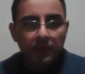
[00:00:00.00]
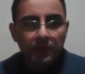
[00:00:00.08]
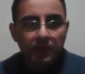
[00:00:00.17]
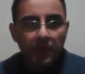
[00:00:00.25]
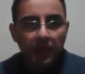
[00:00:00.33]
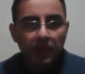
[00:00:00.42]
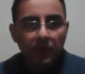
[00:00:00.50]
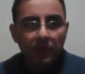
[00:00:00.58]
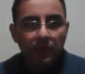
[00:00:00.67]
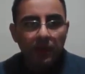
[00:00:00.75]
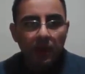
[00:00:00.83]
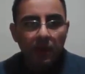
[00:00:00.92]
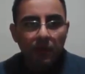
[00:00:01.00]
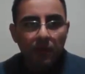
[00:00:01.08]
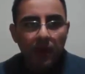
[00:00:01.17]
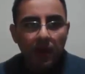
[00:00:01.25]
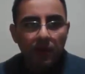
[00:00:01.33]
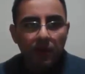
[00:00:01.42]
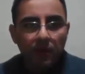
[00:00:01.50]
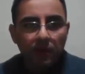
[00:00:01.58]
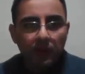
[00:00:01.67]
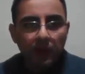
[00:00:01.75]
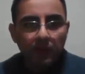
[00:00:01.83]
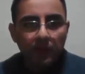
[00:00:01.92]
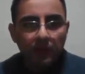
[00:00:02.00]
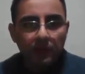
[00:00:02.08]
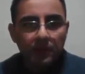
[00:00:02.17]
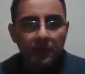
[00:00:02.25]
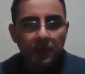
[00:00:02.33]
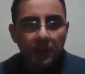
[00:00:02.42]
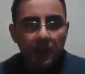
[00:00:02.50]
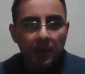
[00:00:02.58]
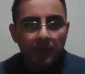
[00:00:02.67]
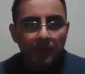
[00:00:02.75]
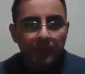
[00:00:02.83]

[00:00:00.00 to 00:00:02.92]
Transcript: new strain of Wuhan coronavirus